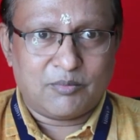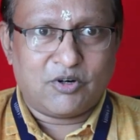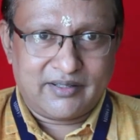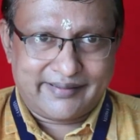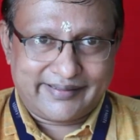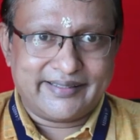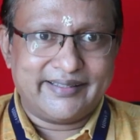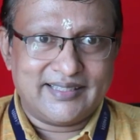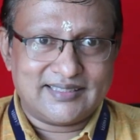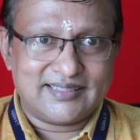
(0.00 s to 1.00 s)
The body
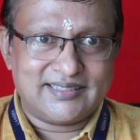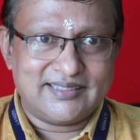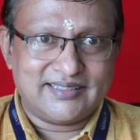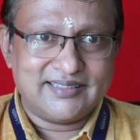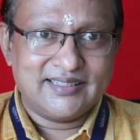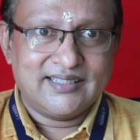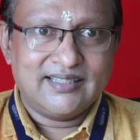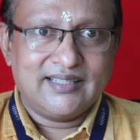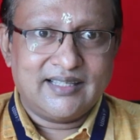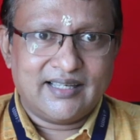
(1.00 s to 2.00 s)
recognizes it
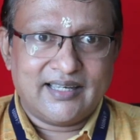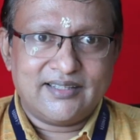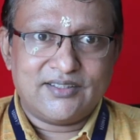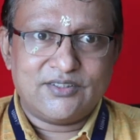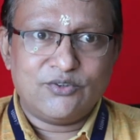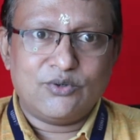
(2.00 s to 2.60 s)
and,